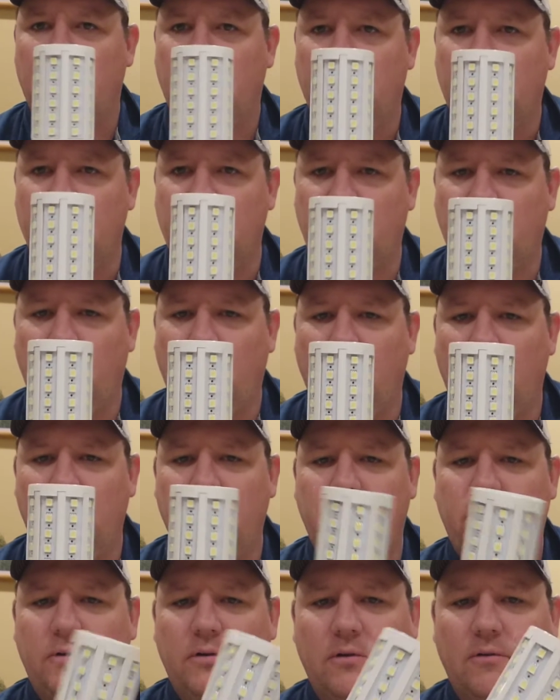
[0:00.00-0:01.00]
these
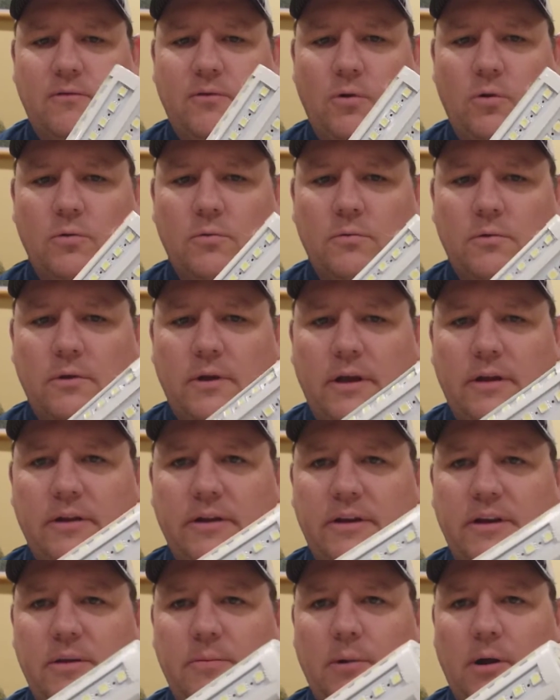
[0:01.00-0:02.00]
12-volt
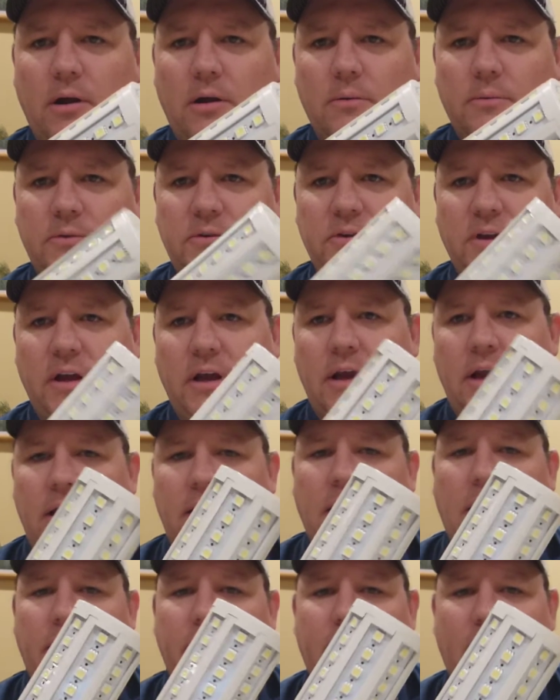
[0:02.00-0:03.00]
LED bulbs.
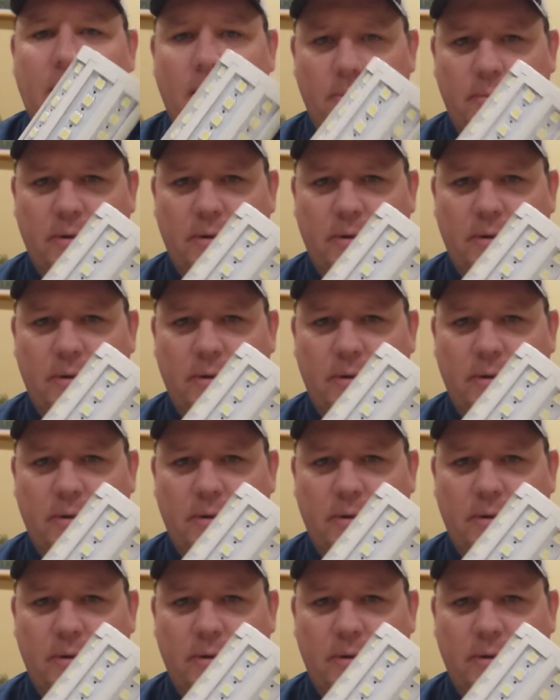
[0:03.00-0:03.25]
Now I got a